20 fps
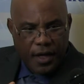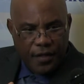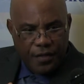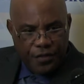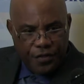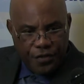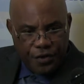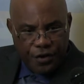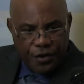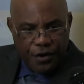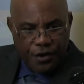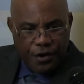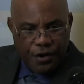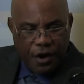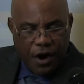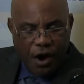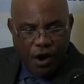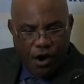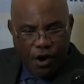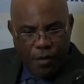
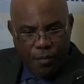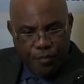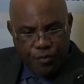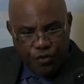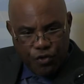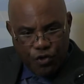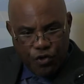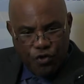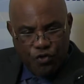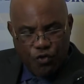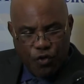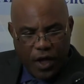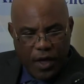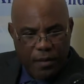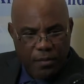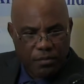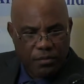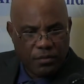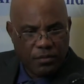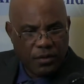the
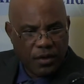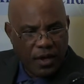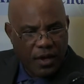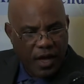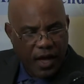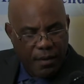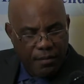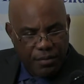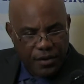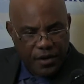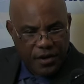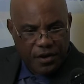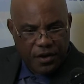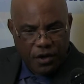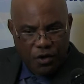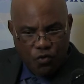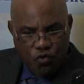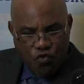program I've been